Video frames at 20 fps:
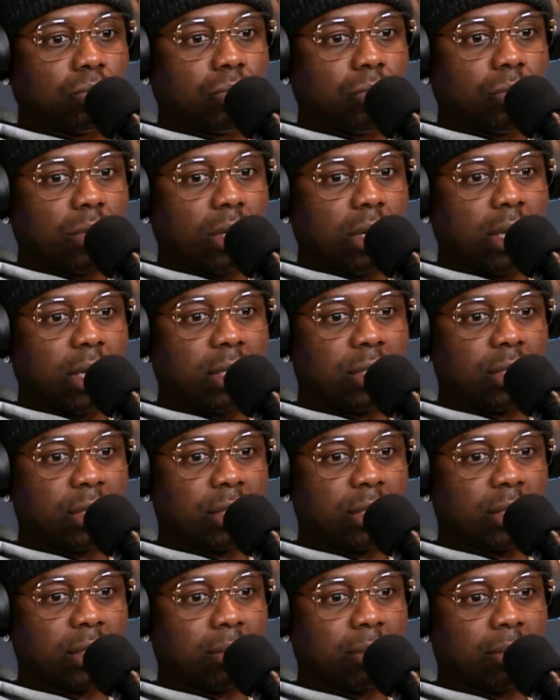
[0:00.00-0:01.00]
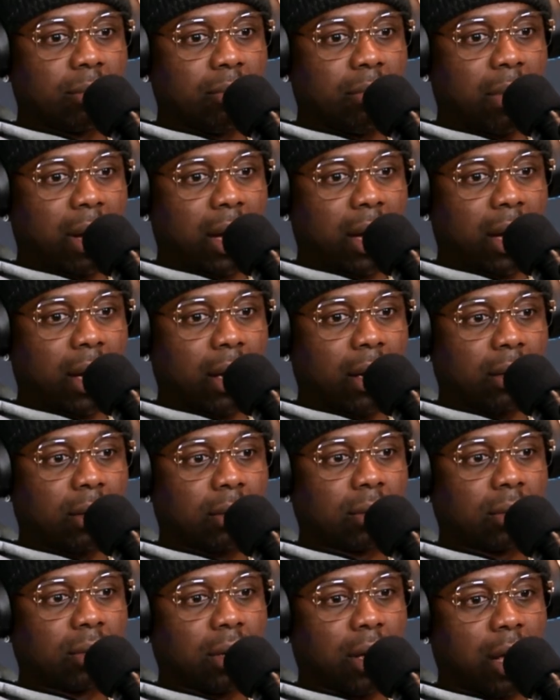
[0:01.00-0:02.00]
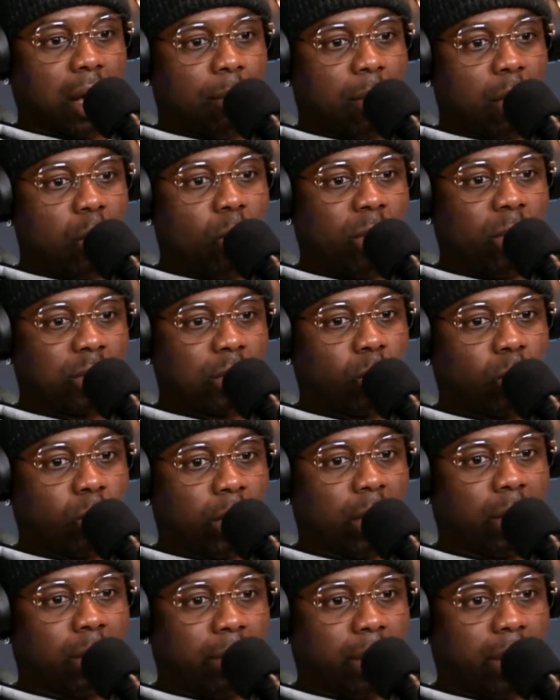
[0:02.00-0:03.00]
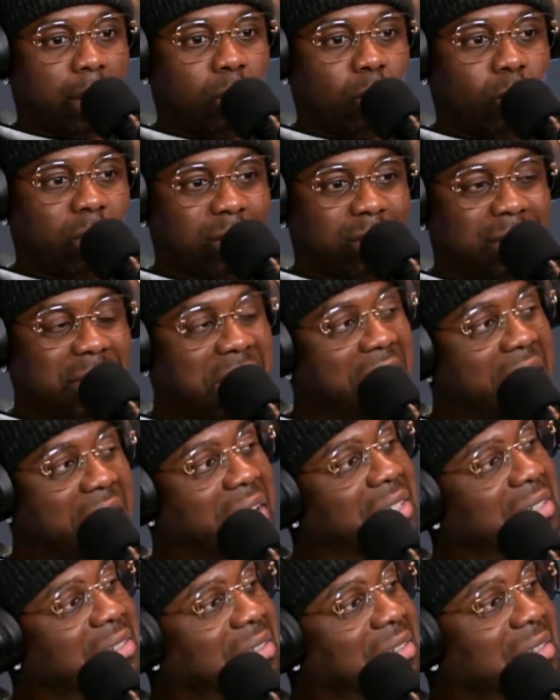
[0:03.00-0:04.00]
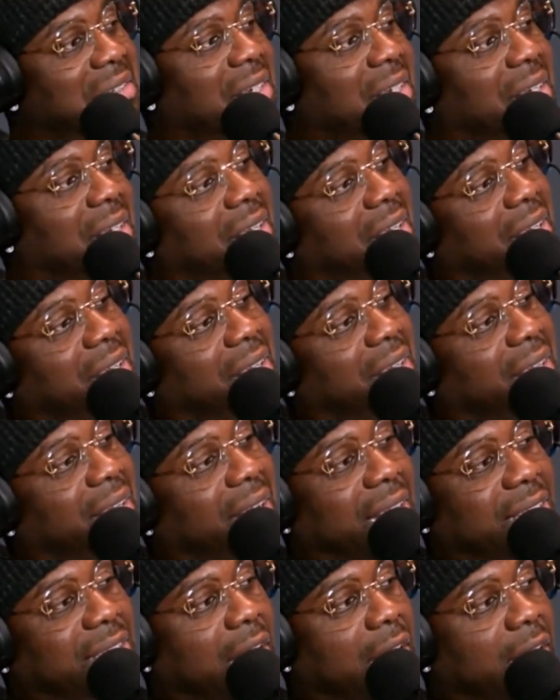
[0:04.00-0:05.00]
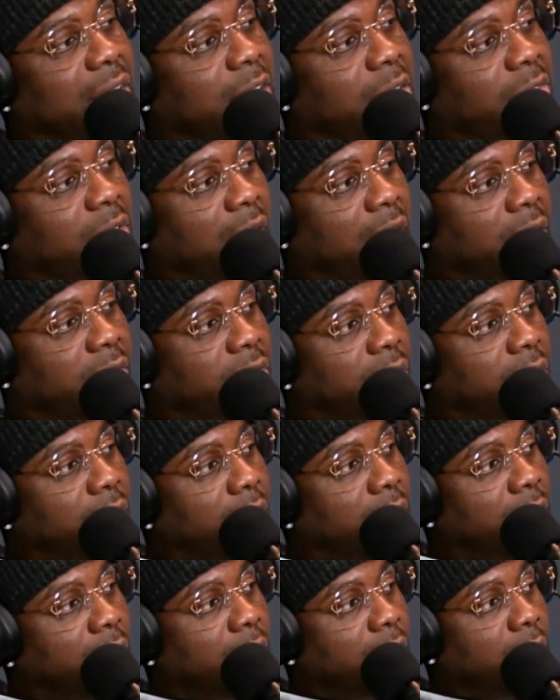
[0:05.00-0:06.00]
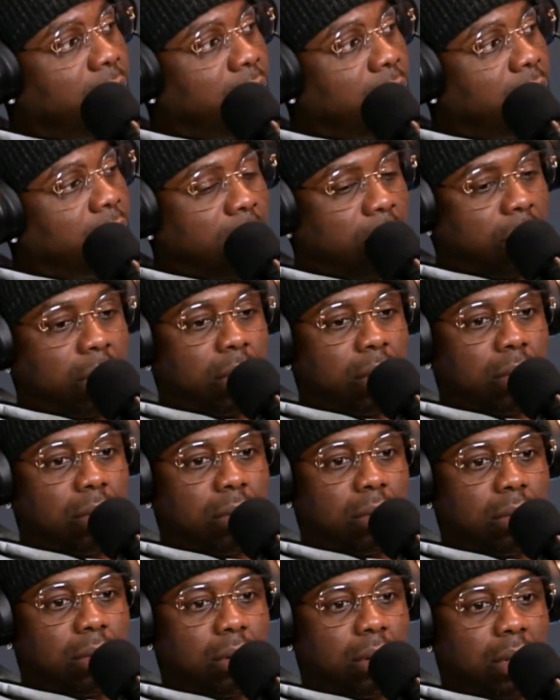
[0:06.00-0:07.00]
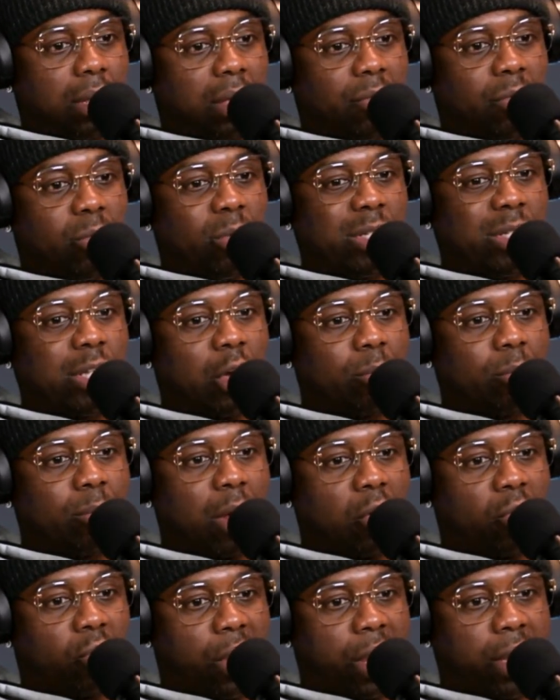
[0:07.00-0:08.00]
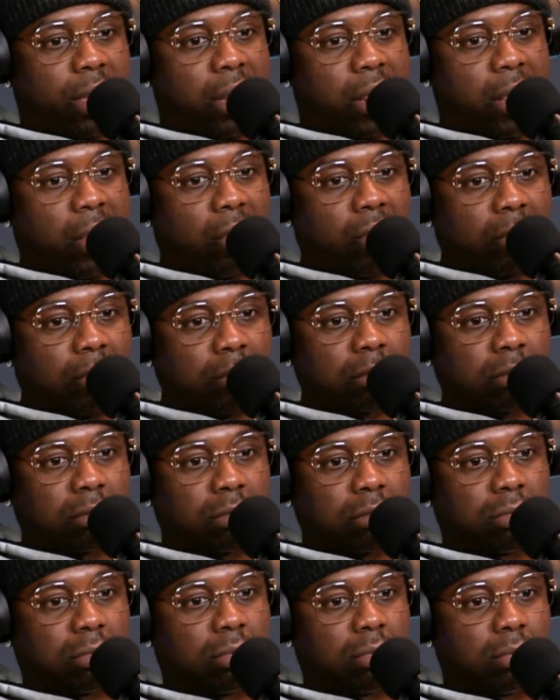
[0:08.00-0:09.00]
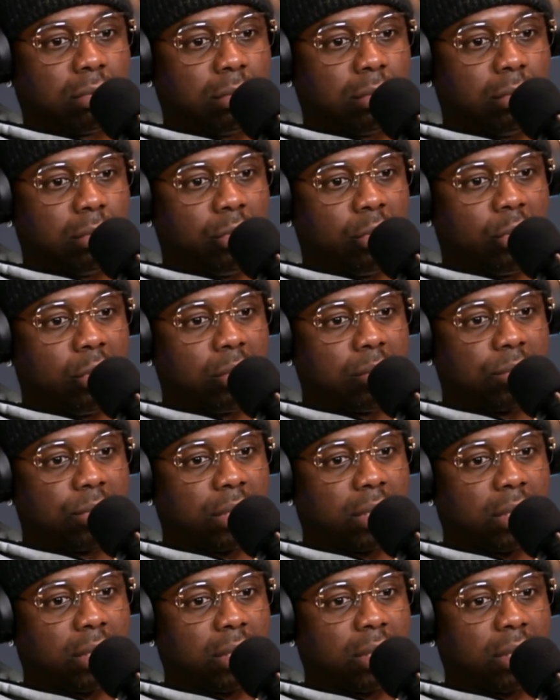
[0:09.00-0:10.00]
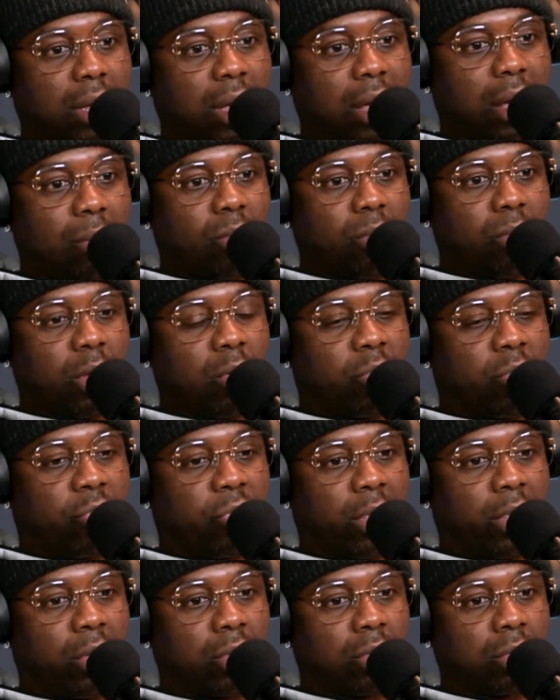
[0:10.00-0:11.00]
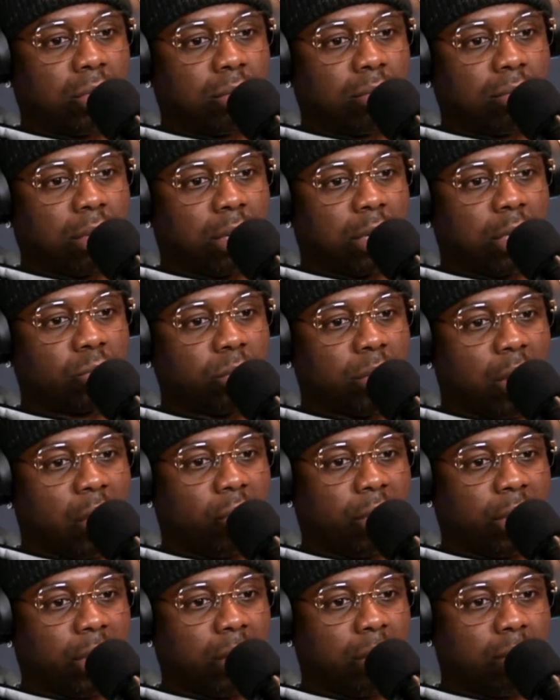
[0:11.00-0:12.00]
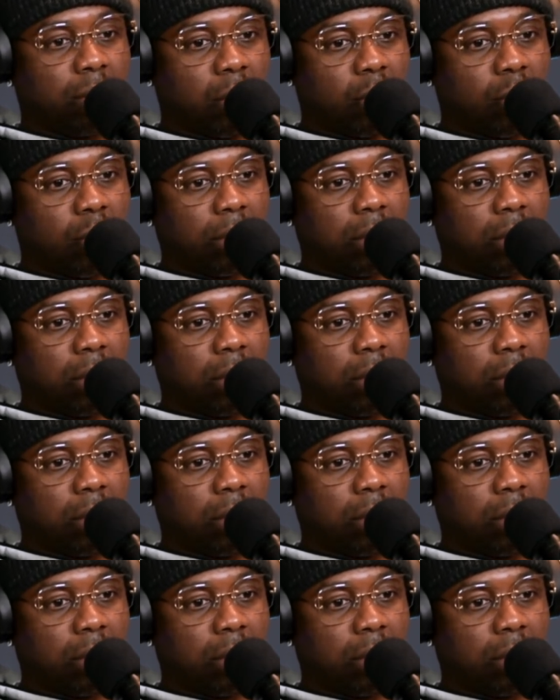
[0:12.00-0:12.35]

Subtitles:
it just I'm always aware about what's next. That's how I live life. If we talking about right now, you get what I'm saying? We gonna fail because we already in the moment.